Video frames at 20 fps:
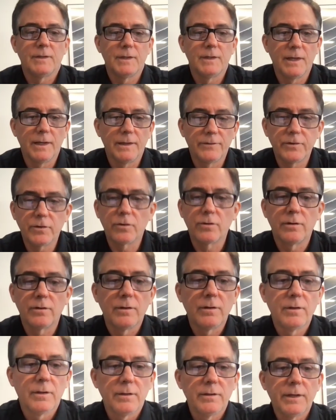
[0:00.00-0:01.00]
Yeah,
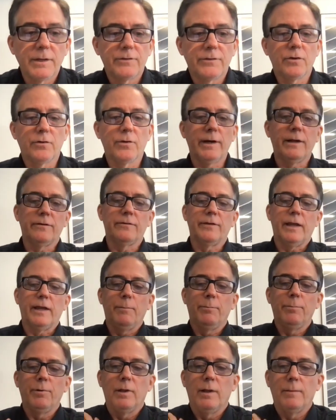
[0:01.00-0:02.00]
that's a great
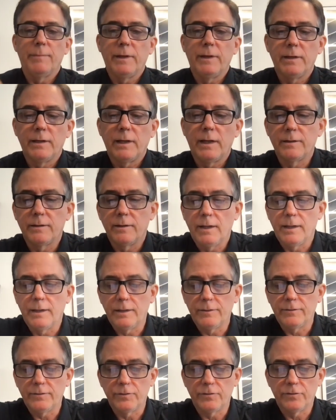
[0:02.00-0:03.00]
example. I mean,
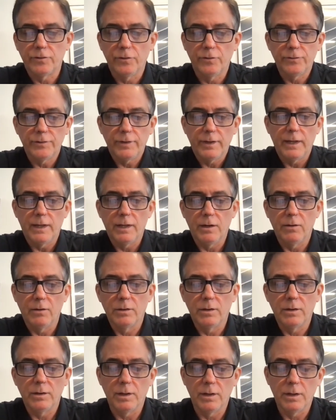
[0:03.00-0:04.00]
and it just shows you
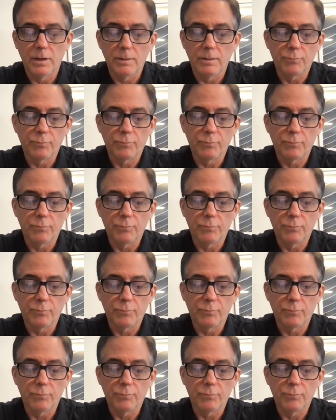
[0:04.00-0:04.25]
how